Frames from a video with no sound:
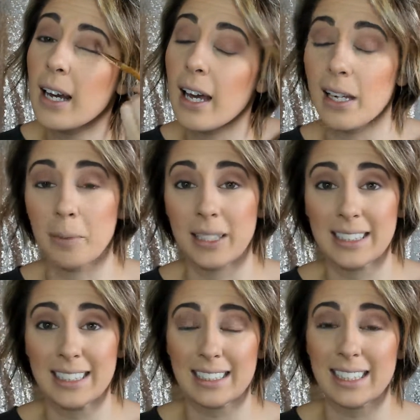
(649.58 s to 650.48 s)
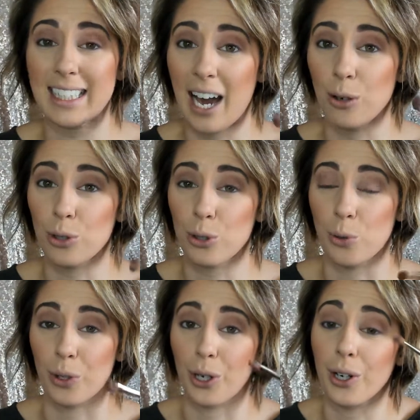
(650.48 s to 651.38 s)
And I'm going to stick to the outer
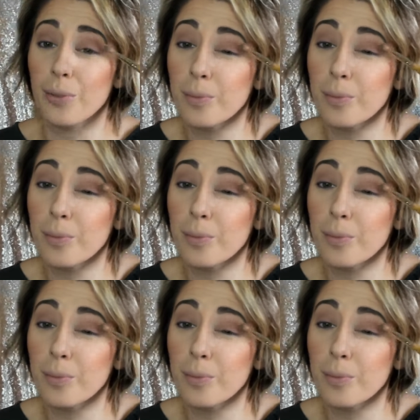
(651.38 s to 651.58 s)
corner.